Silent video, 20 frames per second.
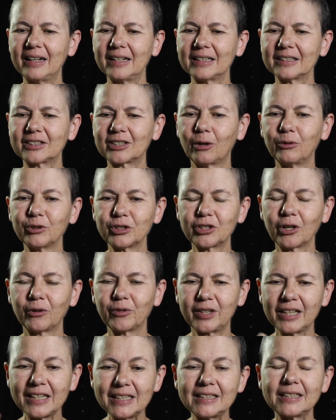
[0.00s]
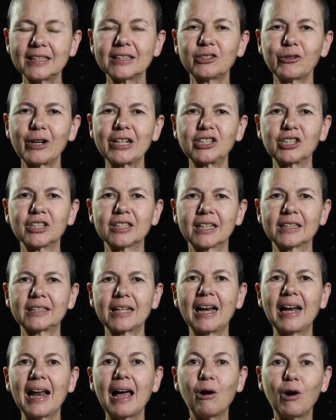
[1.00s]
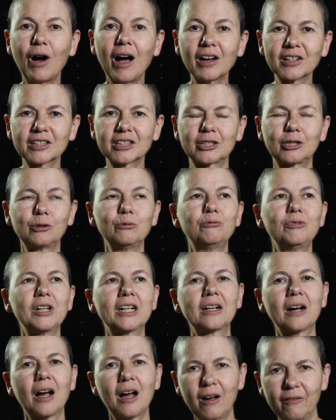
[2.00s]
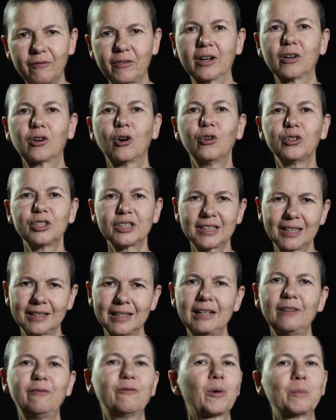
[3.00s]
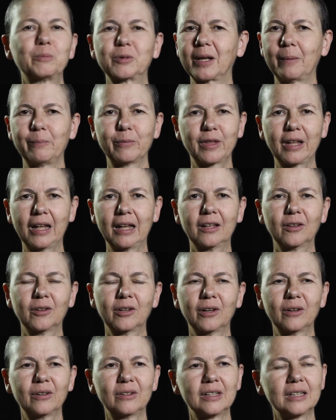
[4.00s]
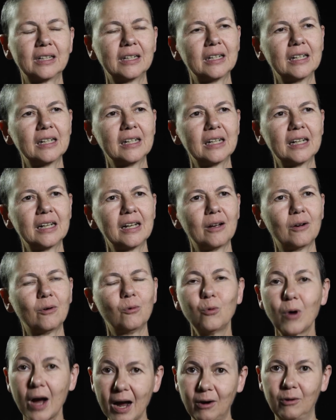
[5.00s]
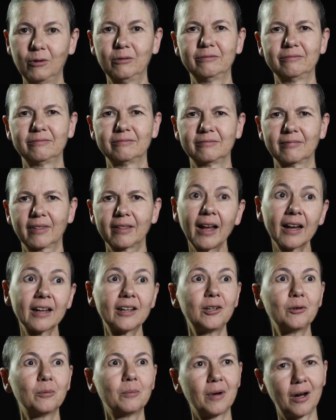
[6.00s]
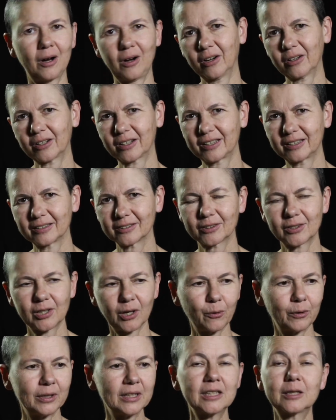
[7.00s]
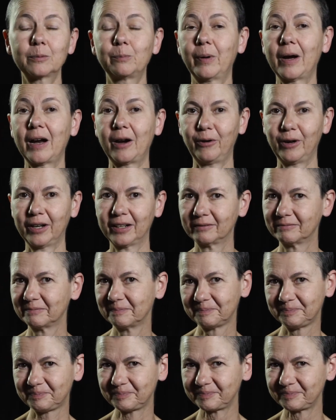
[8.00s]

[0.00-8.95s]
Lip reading: so these situations that allow us to recover constantly from something, you know. Wow, thank you, Mark, so inspiring.